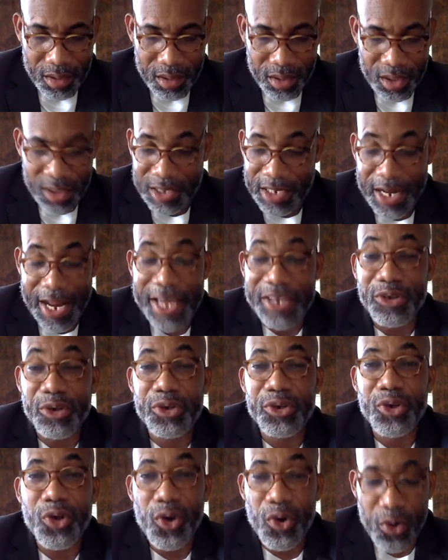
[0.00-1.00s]
She said, I
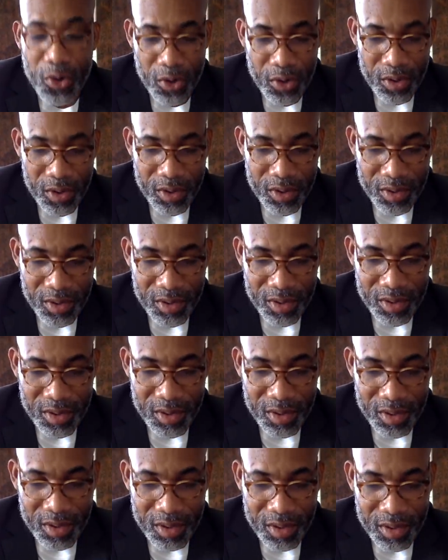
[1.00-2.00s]
don't know.
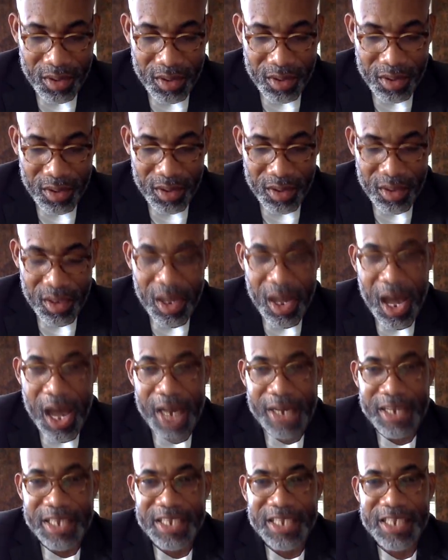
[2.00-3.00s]

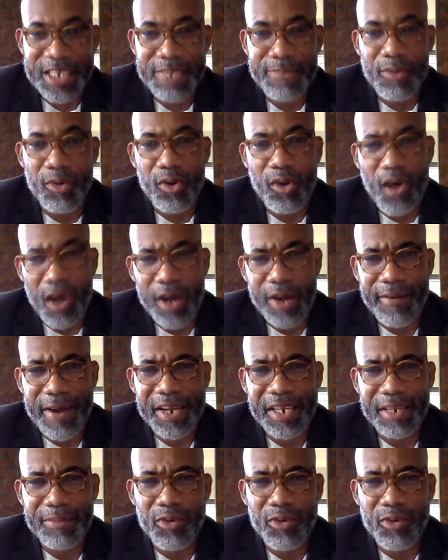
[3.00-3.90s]
And this emoticon, right?